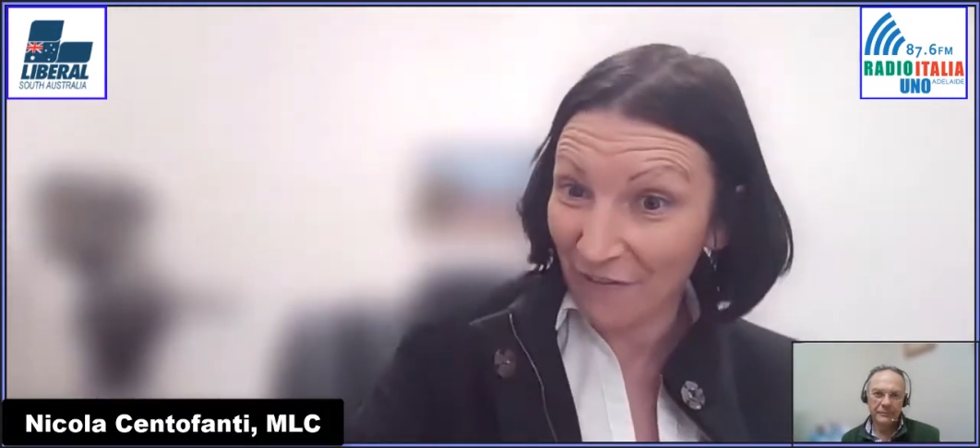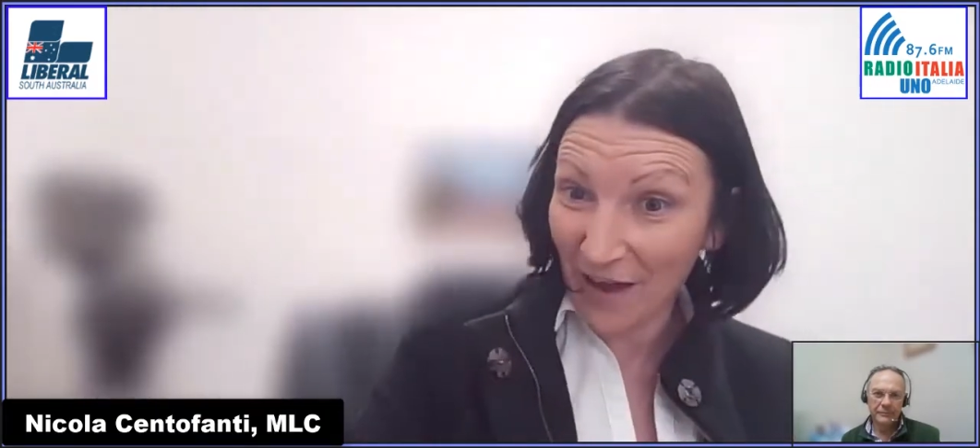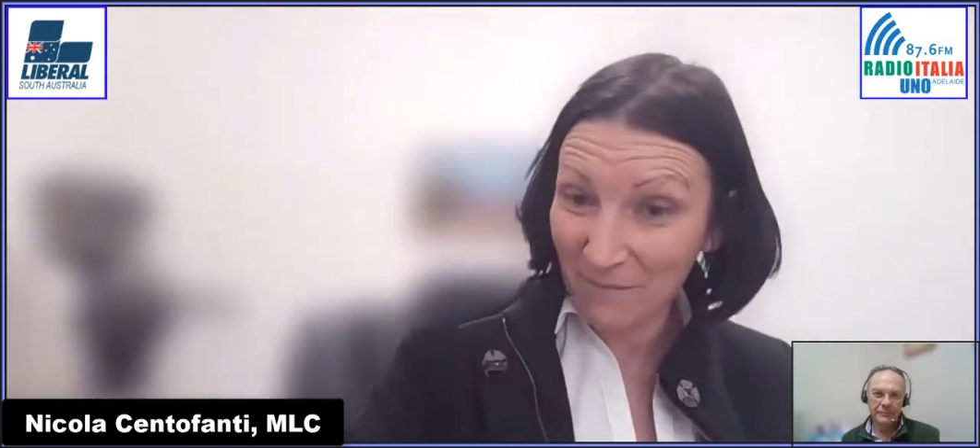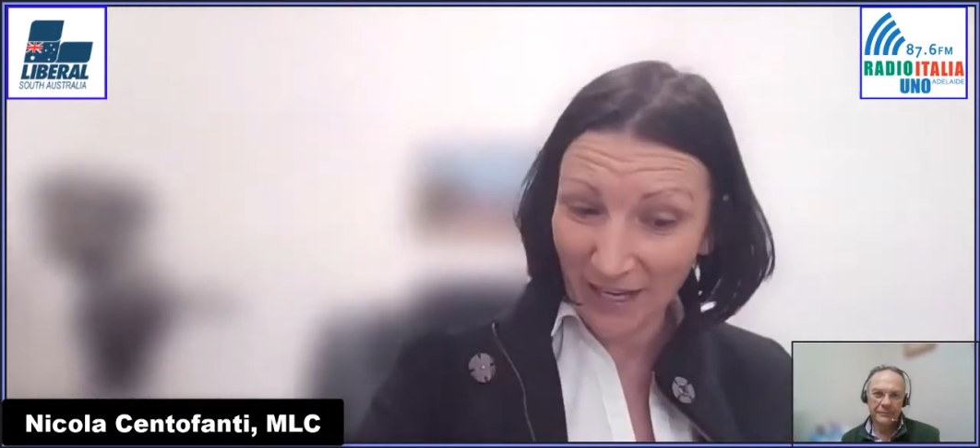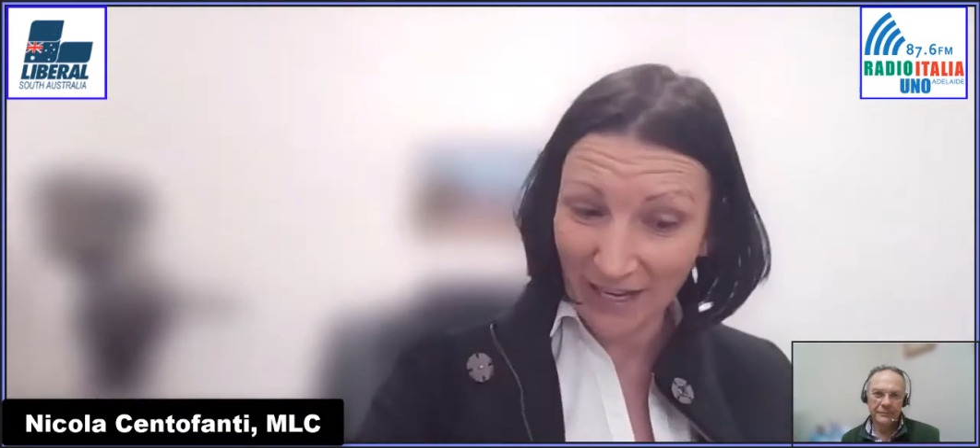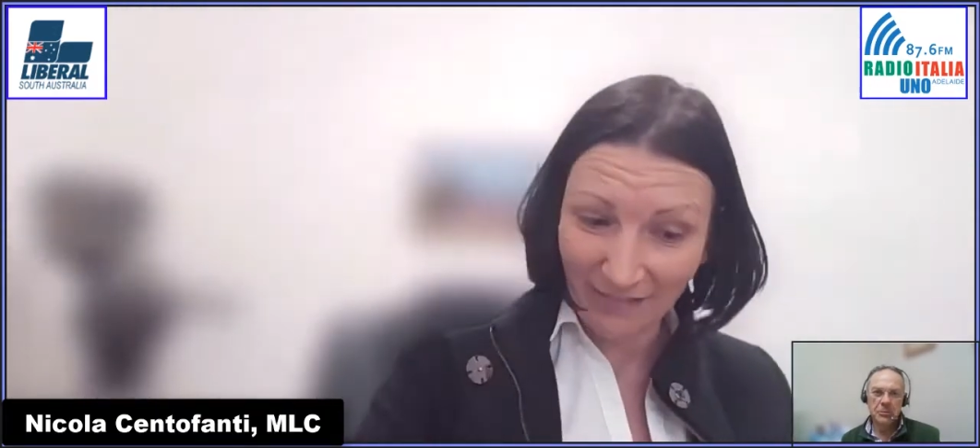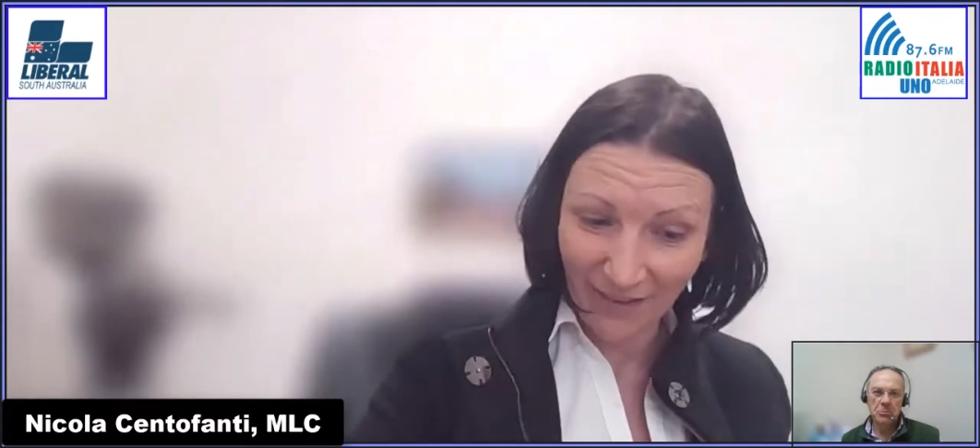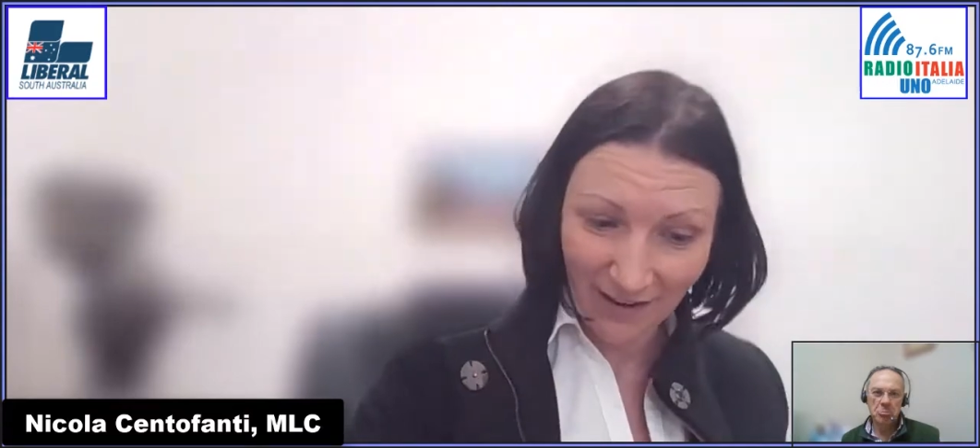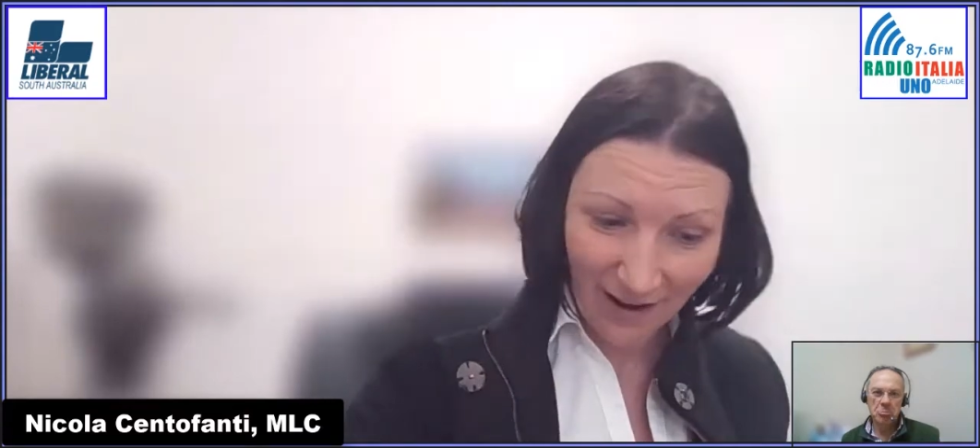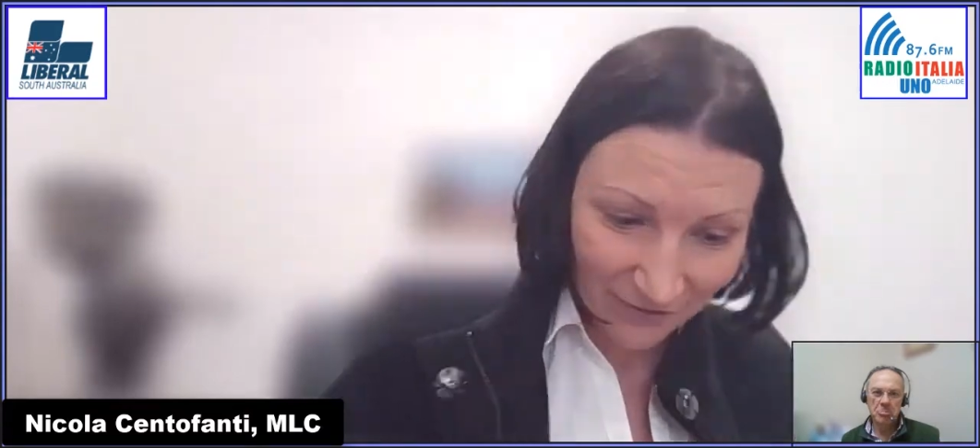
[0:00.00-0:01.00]
family.
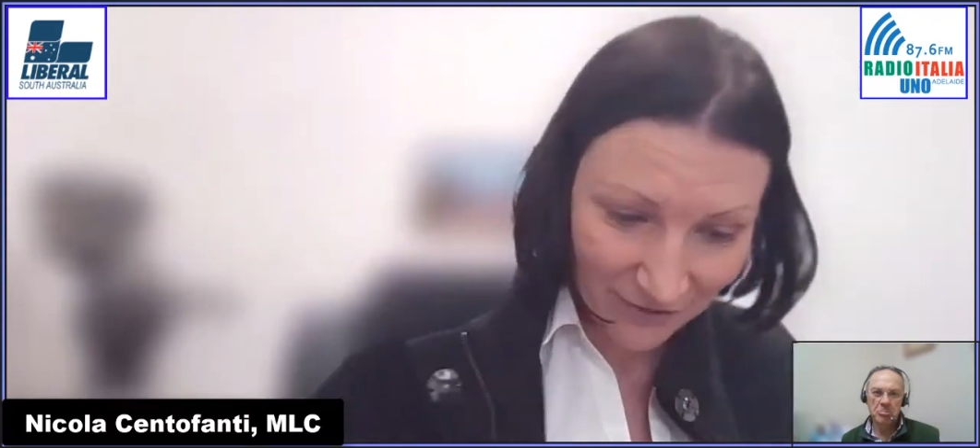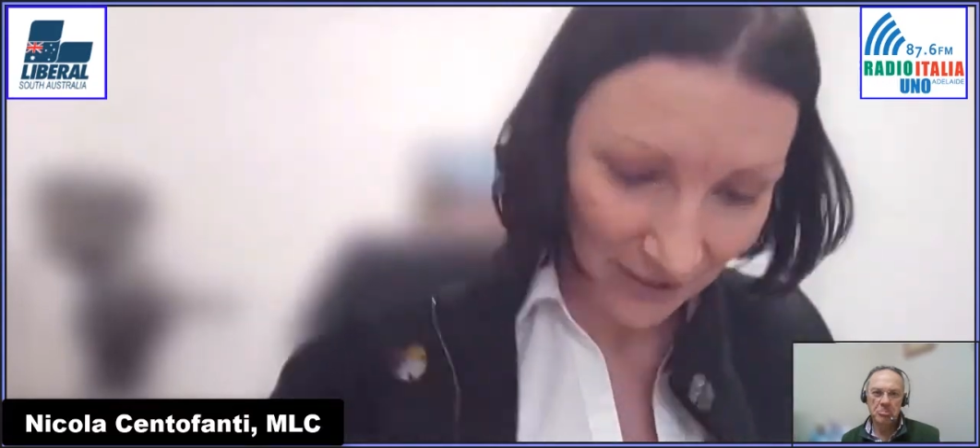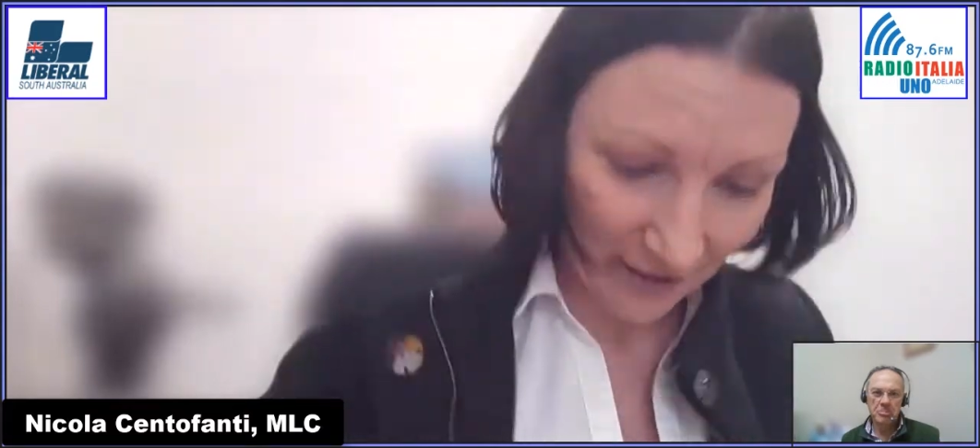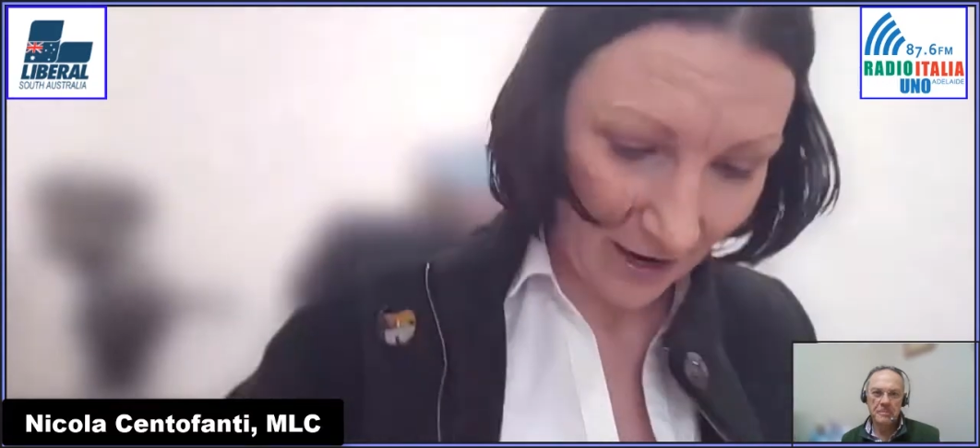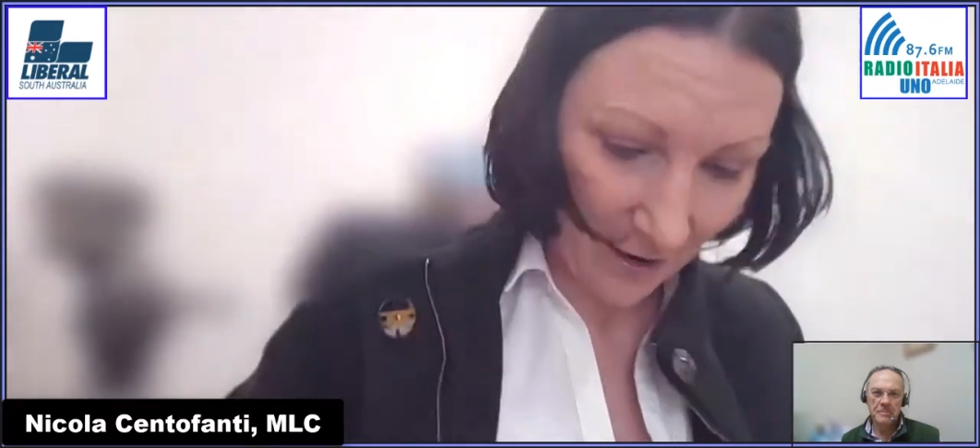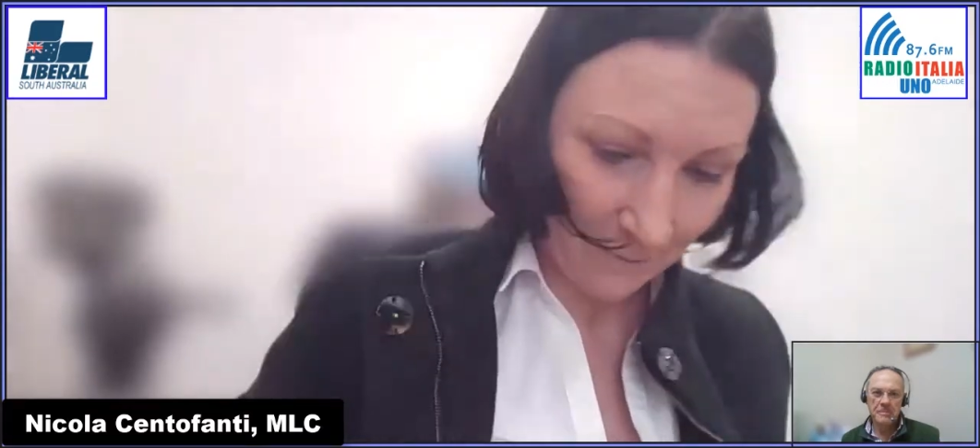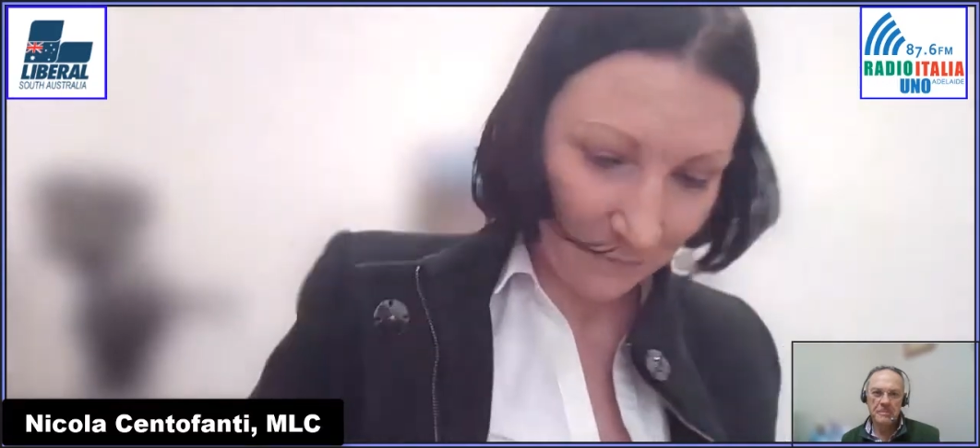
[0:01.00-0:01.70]
And then after